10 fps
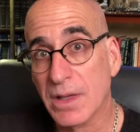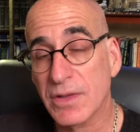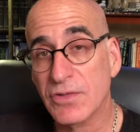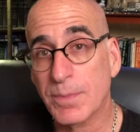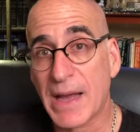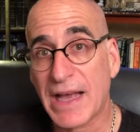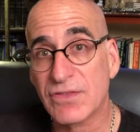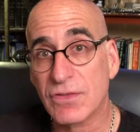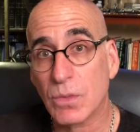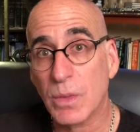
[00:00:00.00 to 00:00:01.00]
this
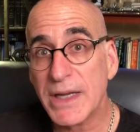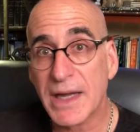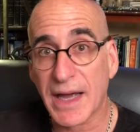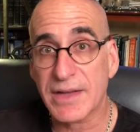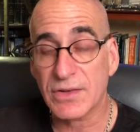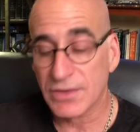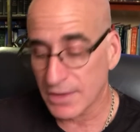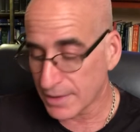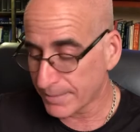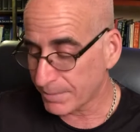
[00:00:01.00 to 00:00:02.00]
past weekend,
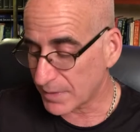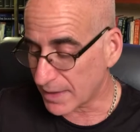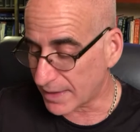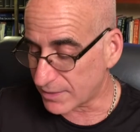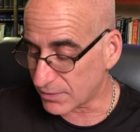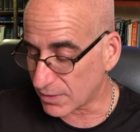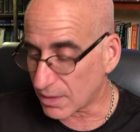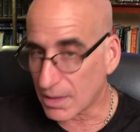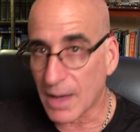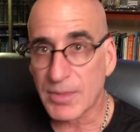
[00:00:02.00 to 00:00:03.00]
and
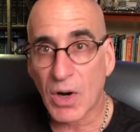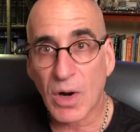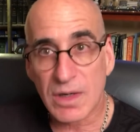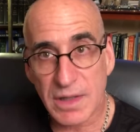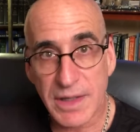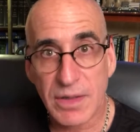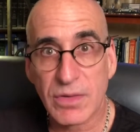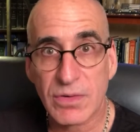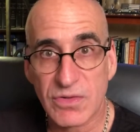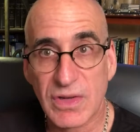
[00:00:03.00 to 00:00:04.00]
I'm a Harley
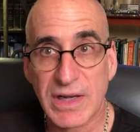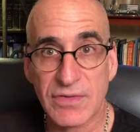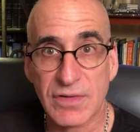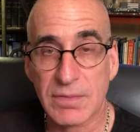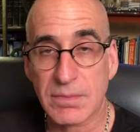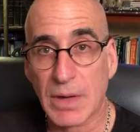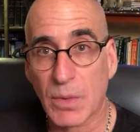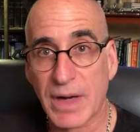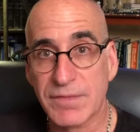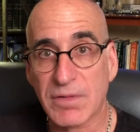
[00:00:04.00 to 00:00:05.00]
enthusiast, and my
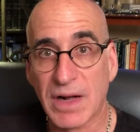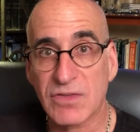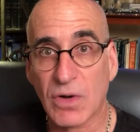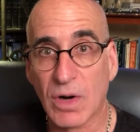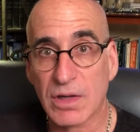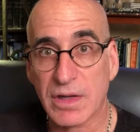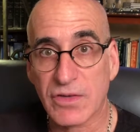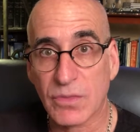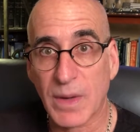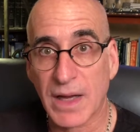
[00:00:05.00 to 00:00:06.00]
wife rides a Harley
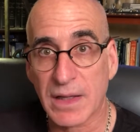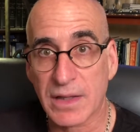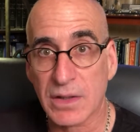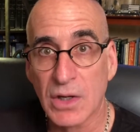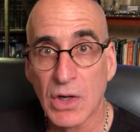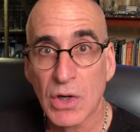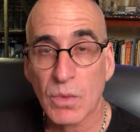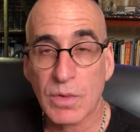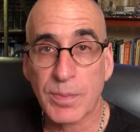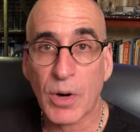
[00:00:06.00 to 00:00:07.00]
as well, and
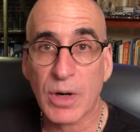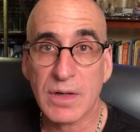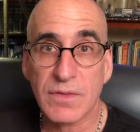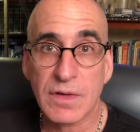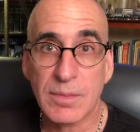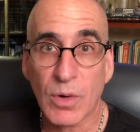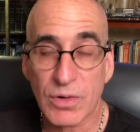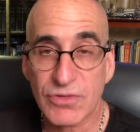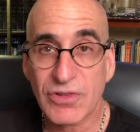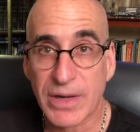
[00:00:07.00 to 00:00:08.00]
we're part of a
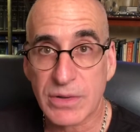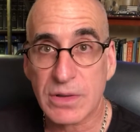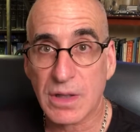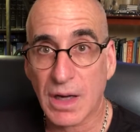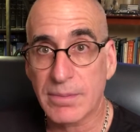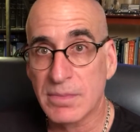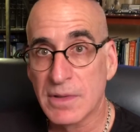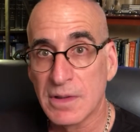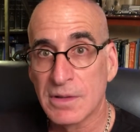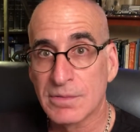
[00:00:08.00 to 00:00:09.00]
motorcycle club,
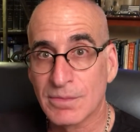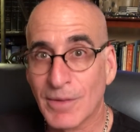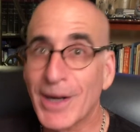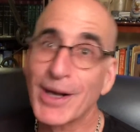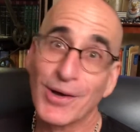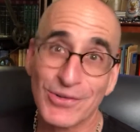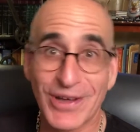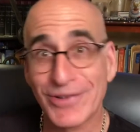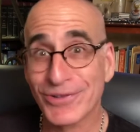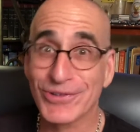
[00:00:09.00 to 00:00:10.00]
not Hell's
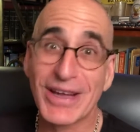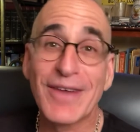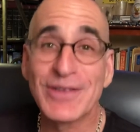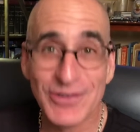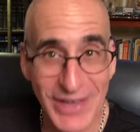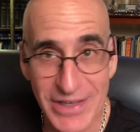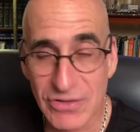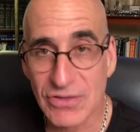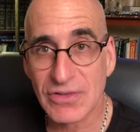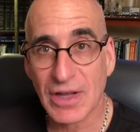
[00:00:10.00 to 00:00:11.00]
Angels, Heaven's
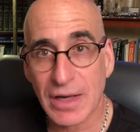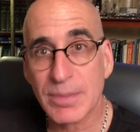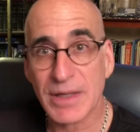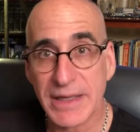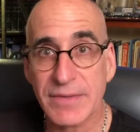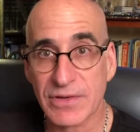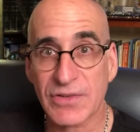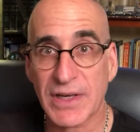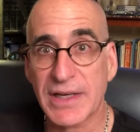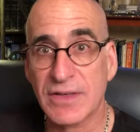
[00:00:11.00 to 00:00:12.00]
Angels, a lot of believers
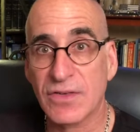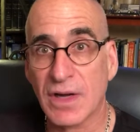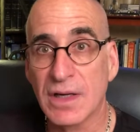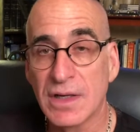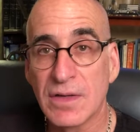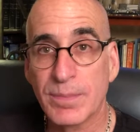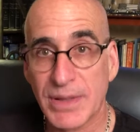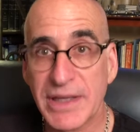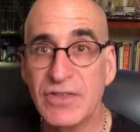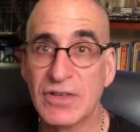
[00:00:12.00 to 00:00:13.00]
in it.
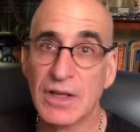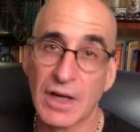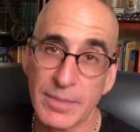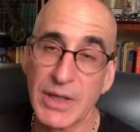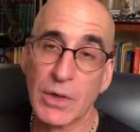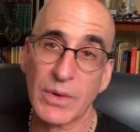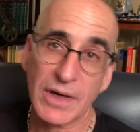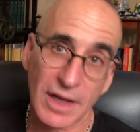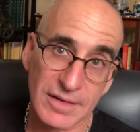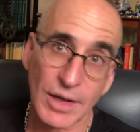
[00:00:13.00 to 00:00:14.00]
Police club, in
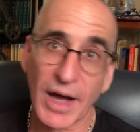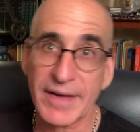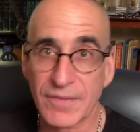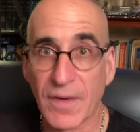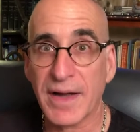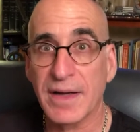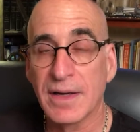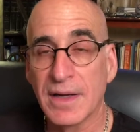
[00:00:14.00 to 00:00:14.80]
another life, I